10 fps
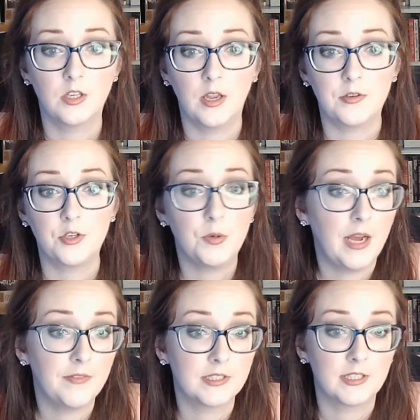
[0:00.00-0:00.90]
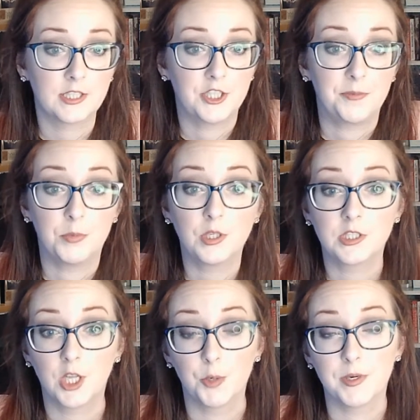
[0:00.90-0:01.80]
Do you have a selection of
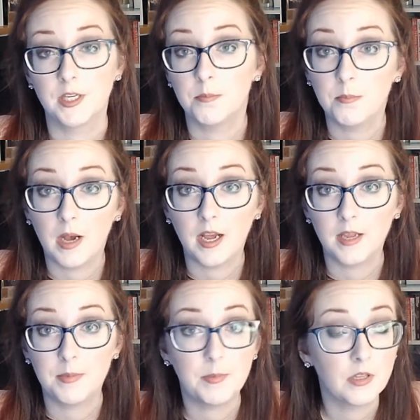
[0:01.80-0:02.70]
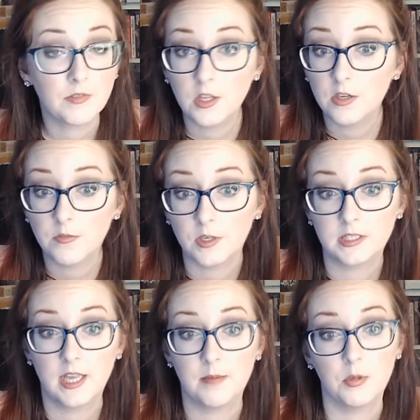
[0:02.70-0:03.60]
books that are written by people of color, for
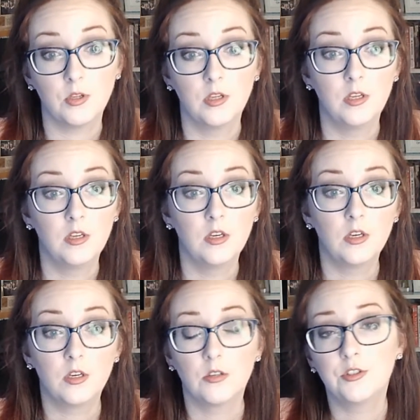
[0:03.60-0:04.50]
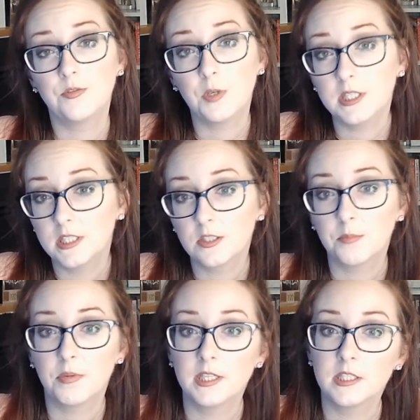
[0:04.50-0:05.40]
example? Whose voices are
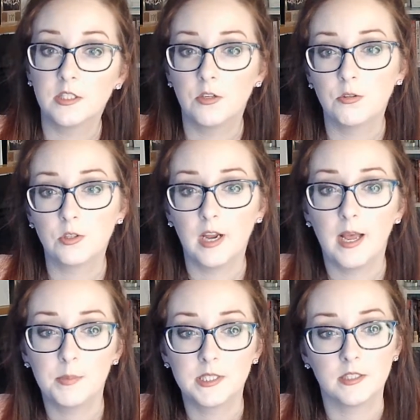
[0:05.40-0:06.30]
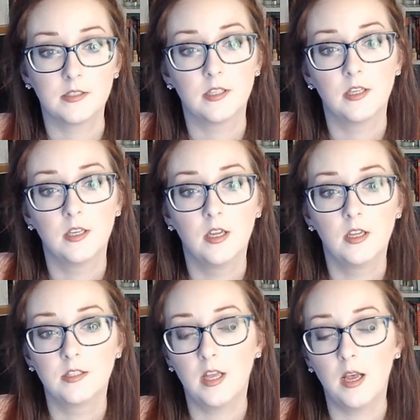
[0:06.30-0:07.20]
present and whose are absent?
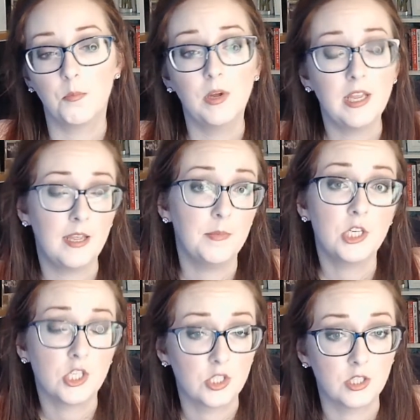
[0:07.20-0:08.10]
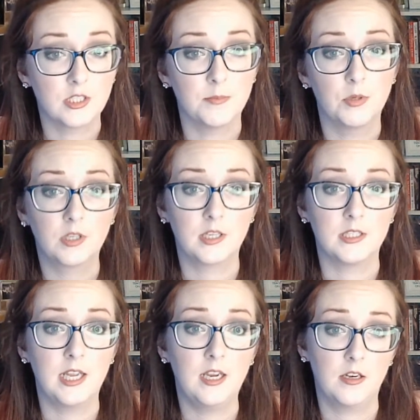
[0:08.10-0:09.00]
What images does the book
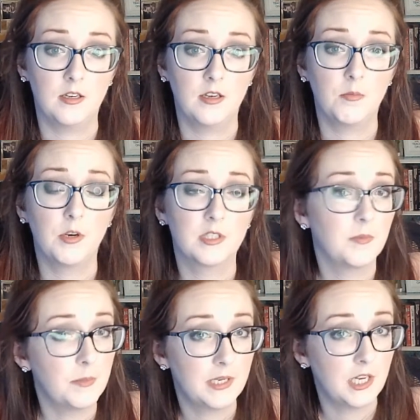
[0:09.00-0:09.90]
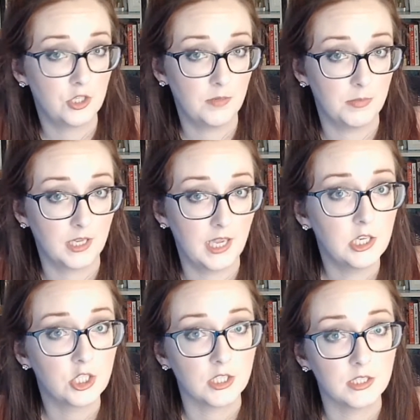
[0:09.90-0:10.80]
contain? And what are some of the potential
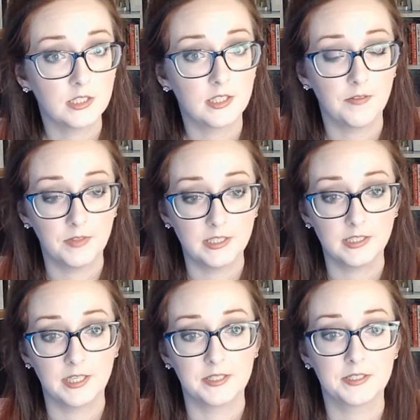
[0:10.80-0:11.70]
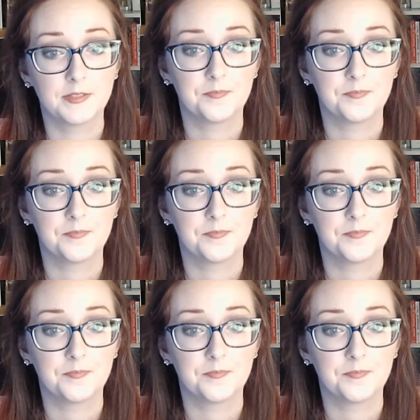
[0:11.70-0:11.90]
implications of these things?